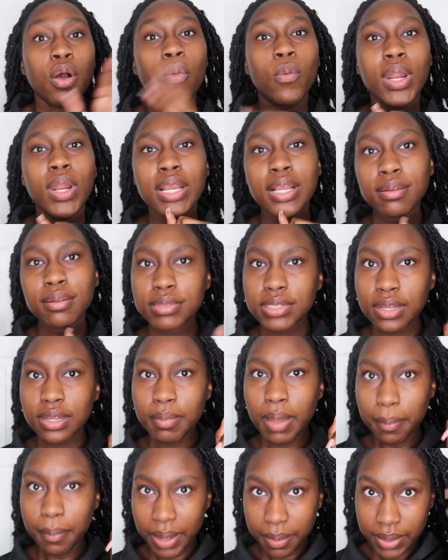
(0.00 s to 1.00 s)
When it comes to laying
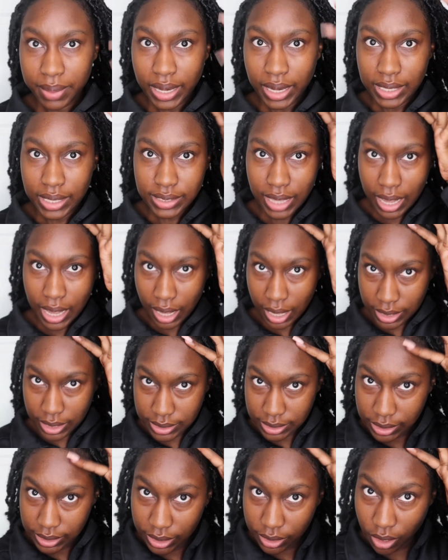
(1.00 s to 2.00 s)
my baby hairs, I
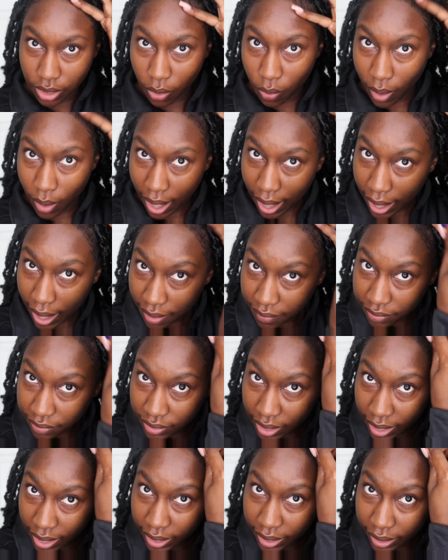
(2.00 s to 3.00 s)
honestly don't have
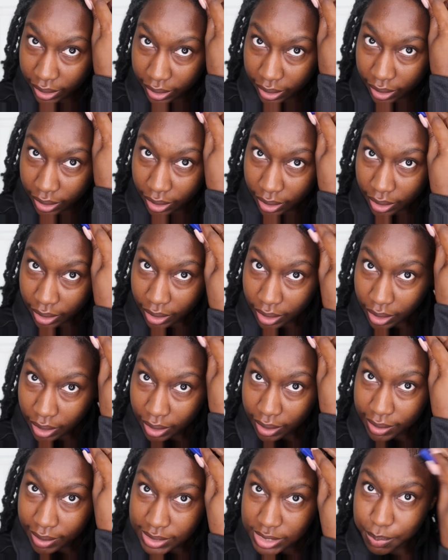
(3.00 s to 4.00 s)
like
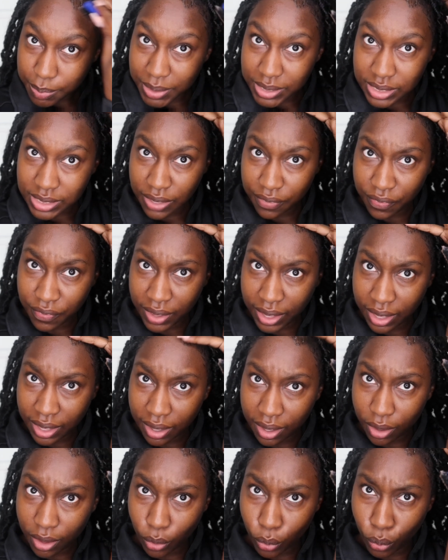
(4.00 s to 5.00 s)
a
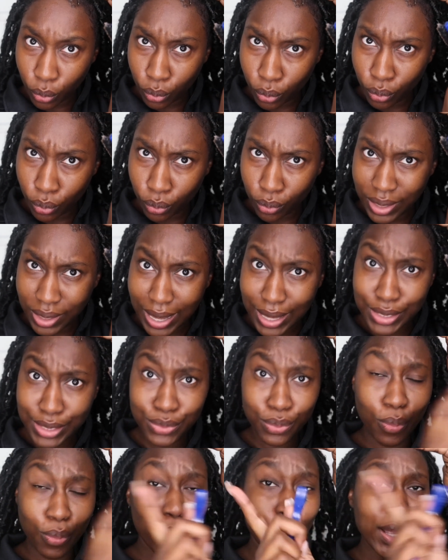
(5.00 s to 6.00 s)
specific, ooh, that is
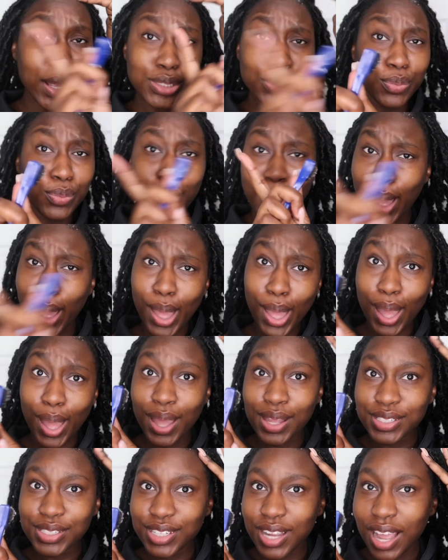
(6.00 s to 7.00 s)
way too
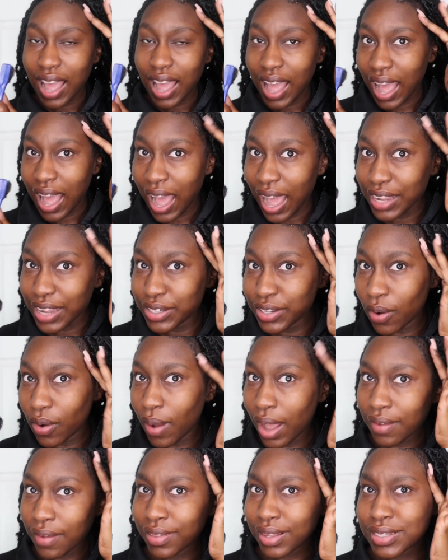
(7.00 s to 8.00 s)
much. I don't
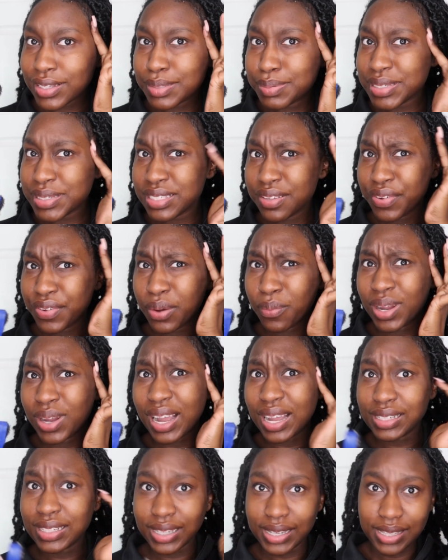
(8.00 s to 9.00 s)
have like a specific way
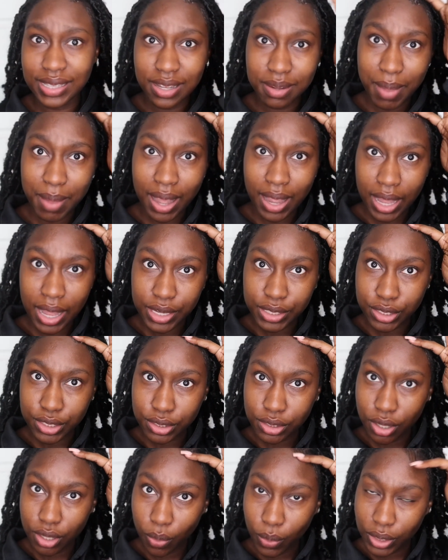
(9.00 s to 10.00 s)
I lay them. I kind of
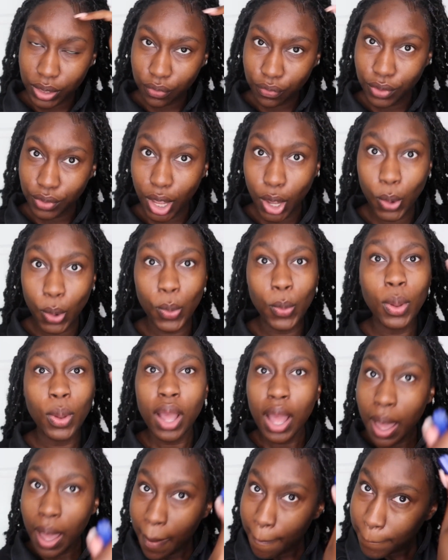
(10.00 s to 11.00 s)
just go with the flow.
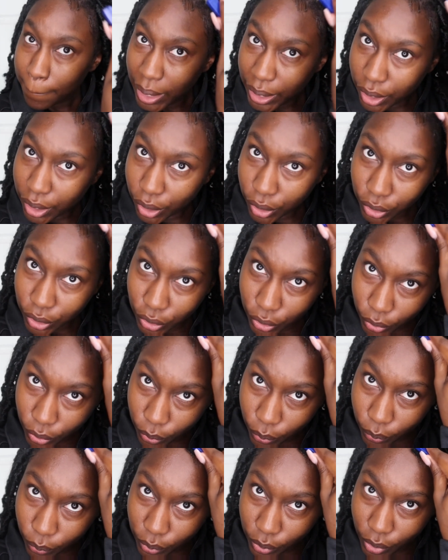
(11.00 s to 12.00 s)
Make her
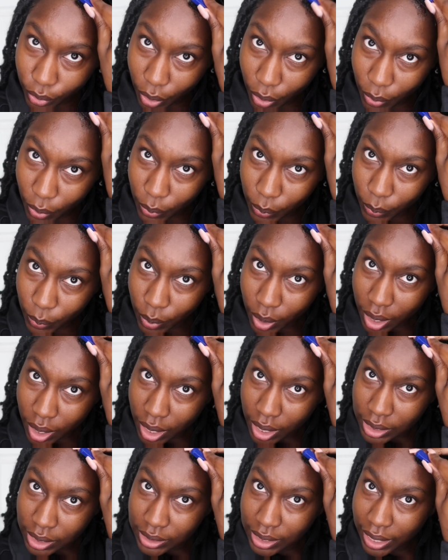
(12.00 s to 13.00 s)
cute, you know?
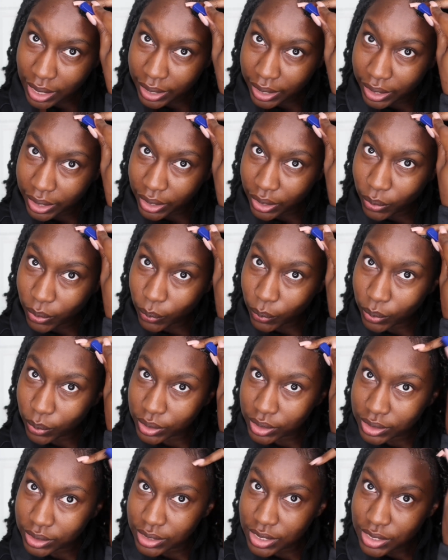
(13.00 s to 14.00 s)
Like,
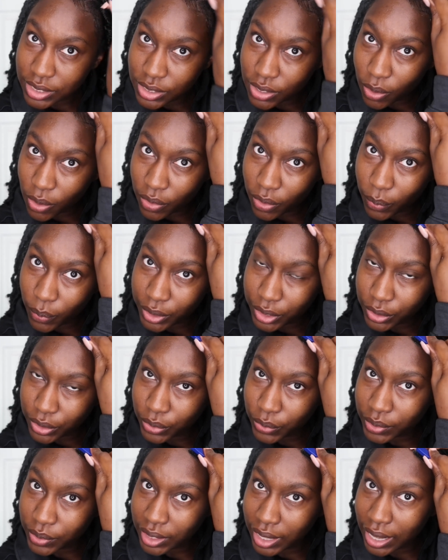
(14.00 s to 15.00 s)
just know that when you're
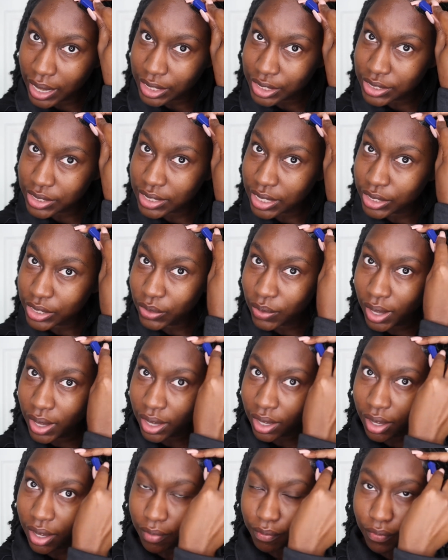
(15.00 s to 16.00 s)
doing your edges, like, you
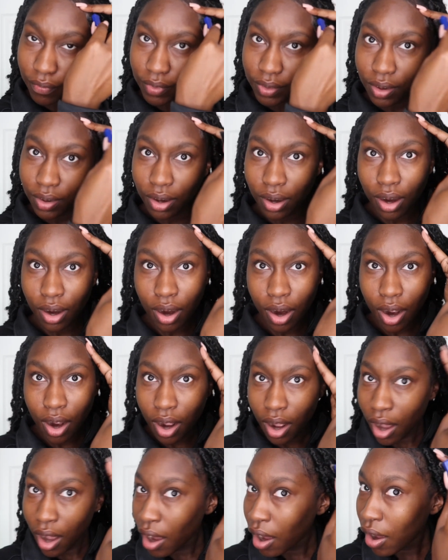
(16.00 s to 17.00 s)
gotta come for
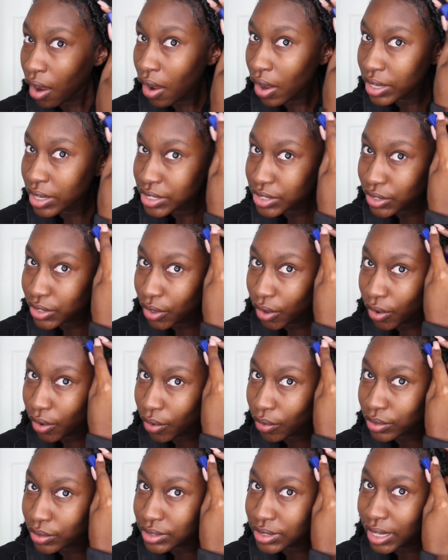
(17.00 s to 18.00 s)
all these
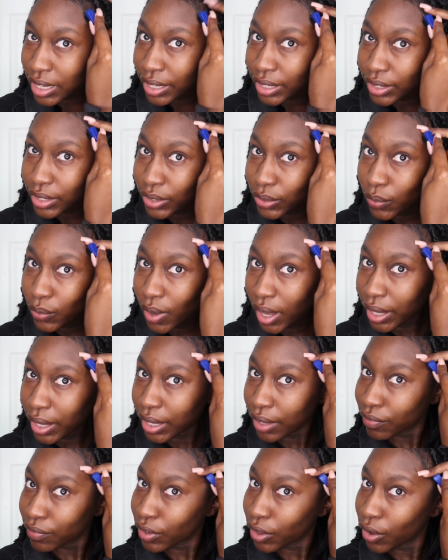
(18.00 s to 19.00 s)
girls. Like, you gotta
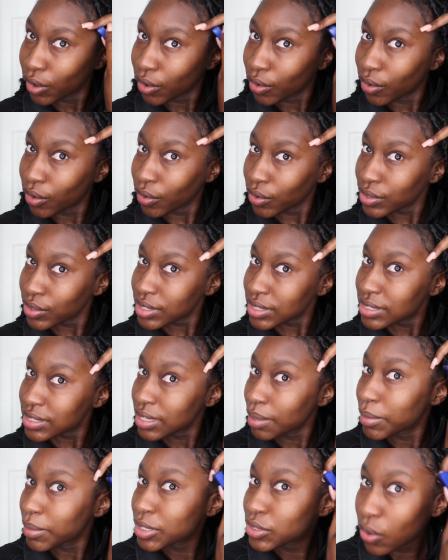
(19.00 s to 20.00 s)
give the girls
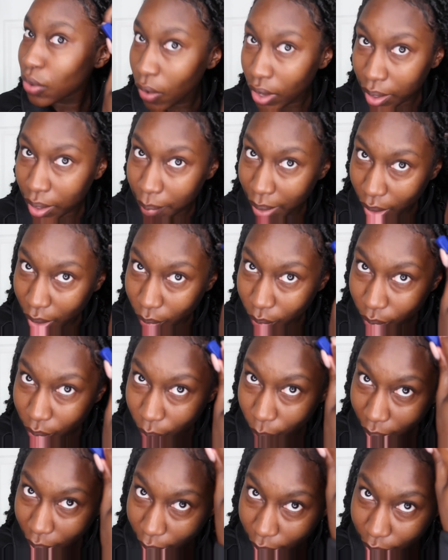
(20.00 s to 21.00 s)
something to talk about,
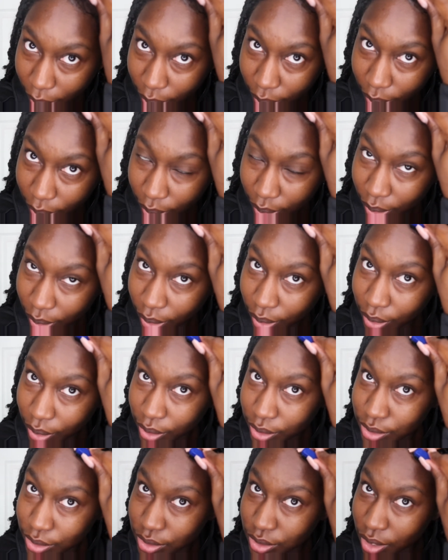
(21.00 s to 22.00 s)
okay?
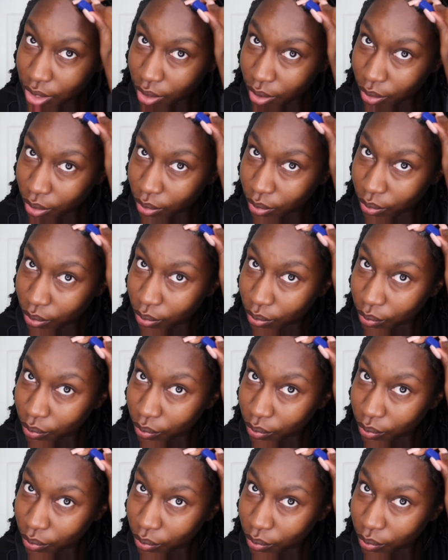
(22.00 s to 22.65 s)
So